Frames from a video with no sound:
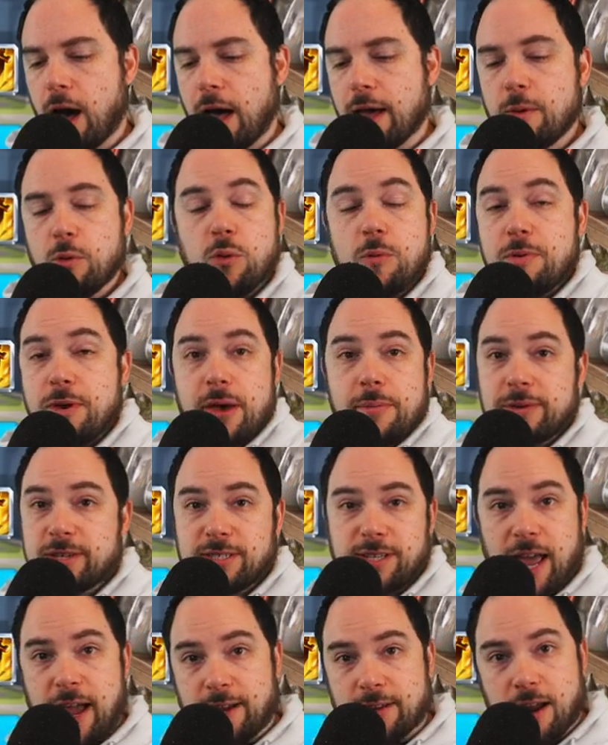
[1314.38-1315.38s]
it will be a
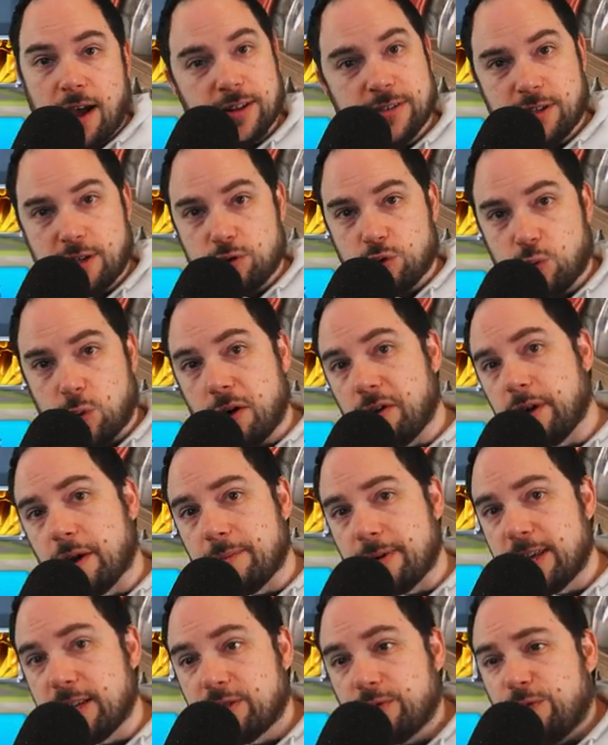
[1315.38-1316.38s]
mistake not to use
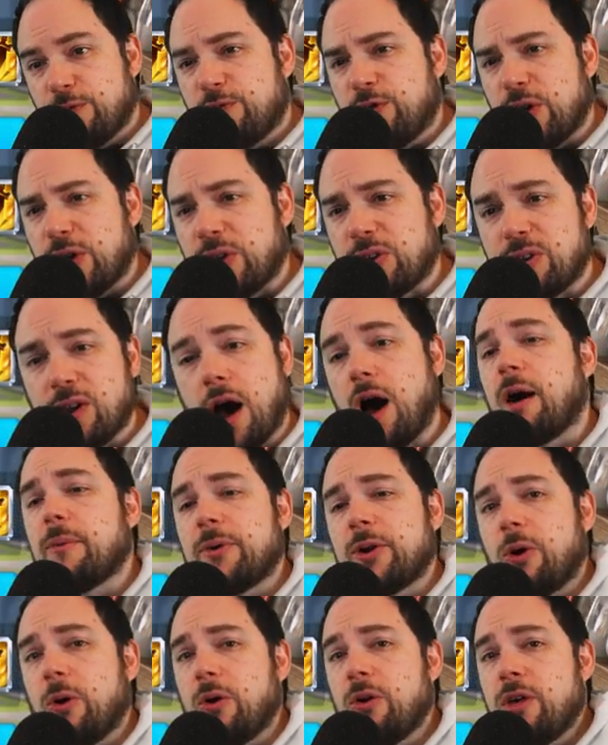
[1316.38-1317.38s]
William. He's
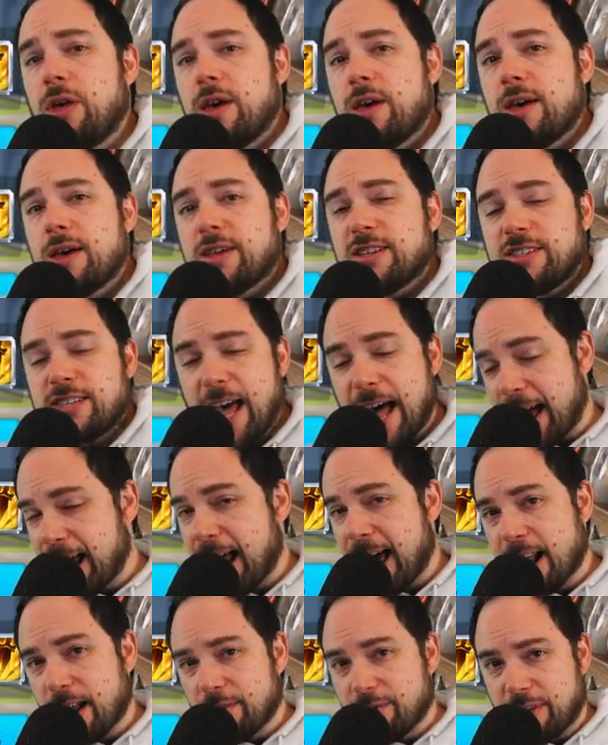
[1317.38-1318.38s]
phenomenal.
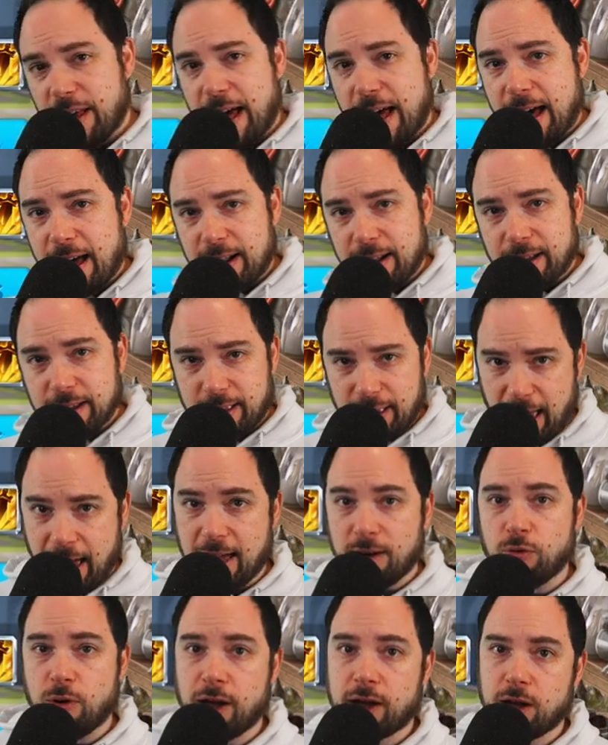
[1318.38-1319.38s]
10 out of 10,
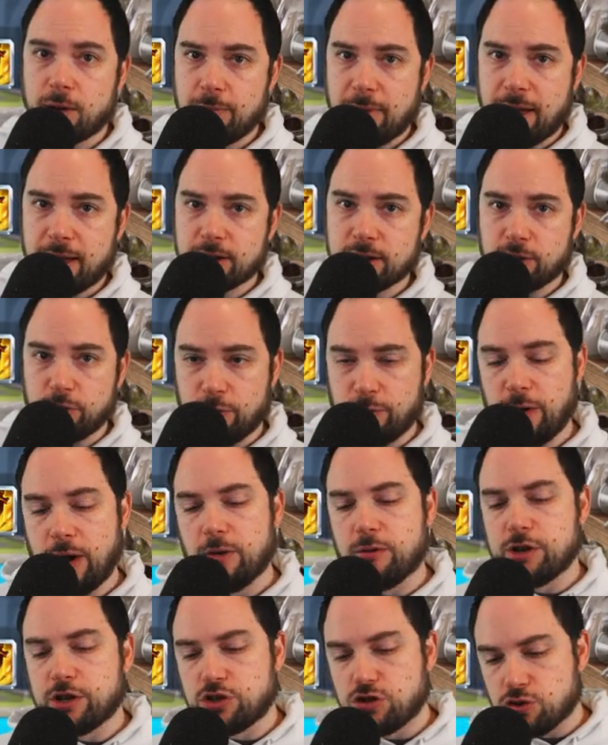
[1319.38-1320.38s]
can recommend,
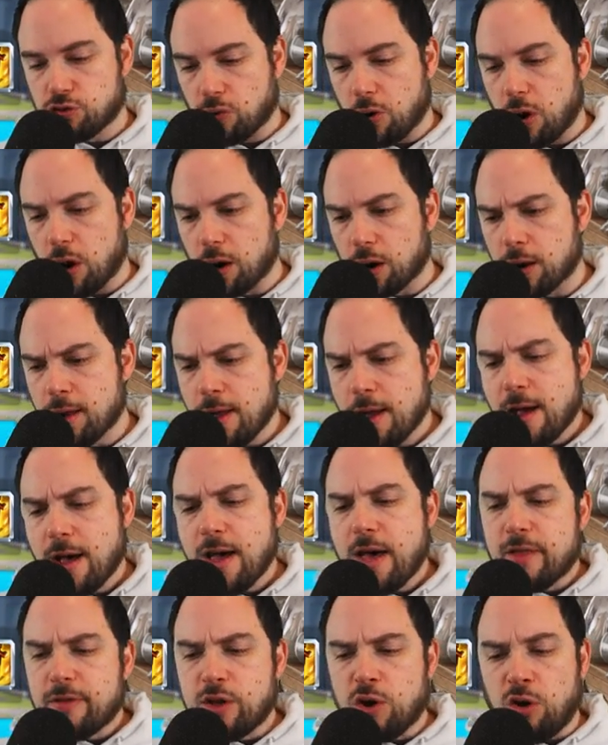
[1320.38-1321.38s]
very strong.
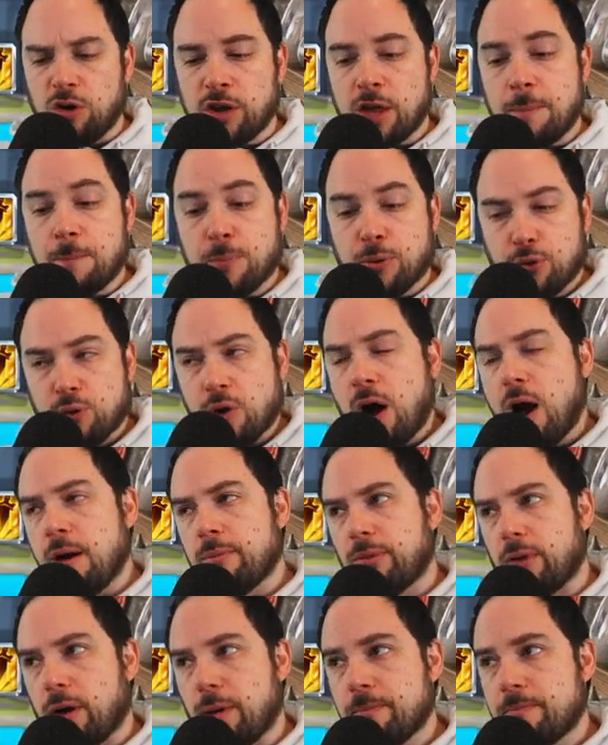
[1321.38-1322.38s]
The only
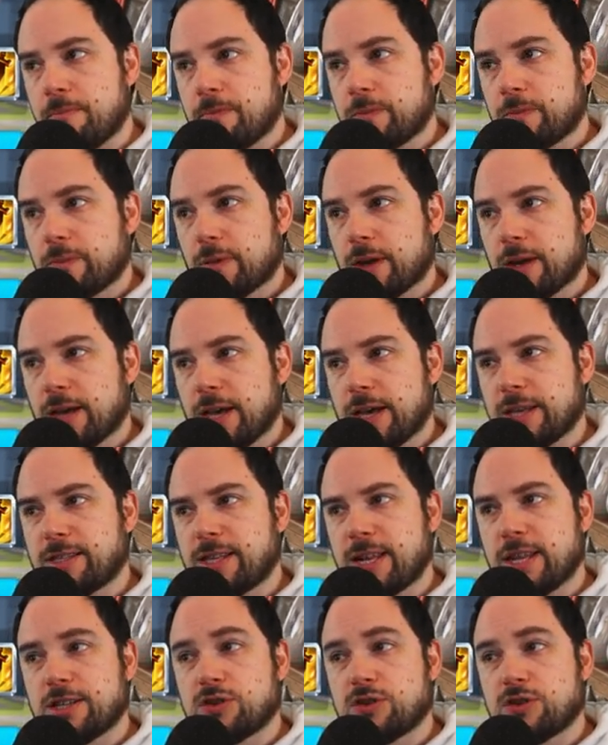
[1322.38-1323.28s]
problem is that